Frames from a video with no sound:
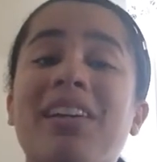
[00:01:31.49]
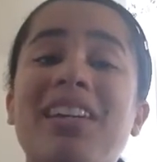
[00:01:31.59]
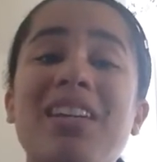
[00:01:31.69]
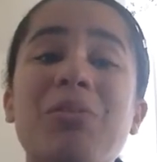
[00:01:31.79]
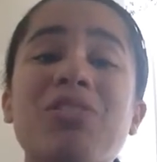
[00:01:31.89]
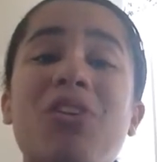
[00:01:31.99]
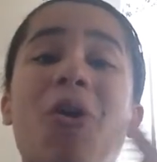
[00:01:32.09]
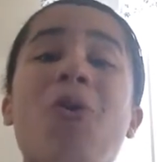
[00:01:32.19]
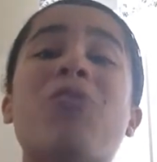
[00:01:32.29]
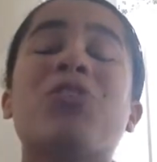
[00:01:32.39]
He was
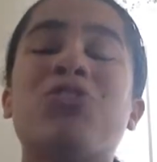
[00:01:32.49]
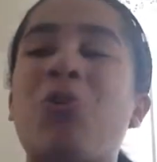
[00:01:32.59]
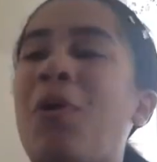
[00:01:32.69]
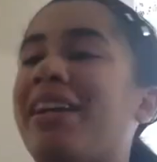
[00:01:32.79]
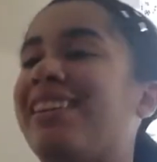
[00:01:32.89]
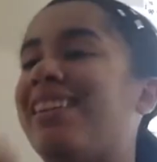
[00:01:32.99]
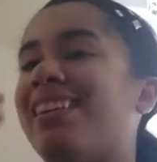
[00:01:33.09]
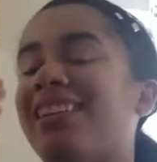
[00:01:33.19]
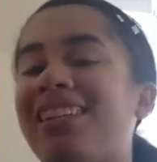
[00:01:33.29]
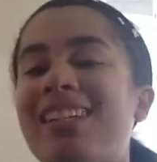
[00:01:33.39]
overjoyed, and
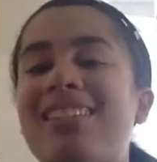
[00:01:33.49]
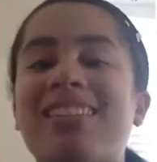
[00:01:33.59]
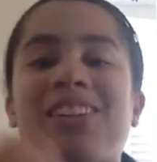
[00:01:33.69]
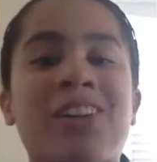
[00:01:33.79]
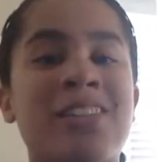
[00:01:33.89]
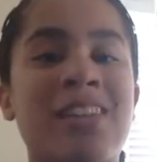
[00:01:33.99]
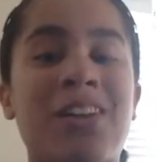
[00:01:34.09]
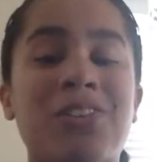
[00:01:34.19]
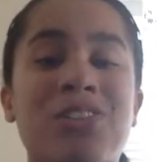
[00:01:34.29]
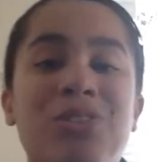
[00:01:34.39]
the lead singer could
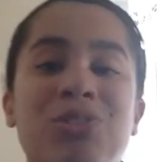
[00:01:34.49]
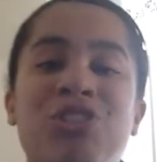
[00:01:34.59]
tell too.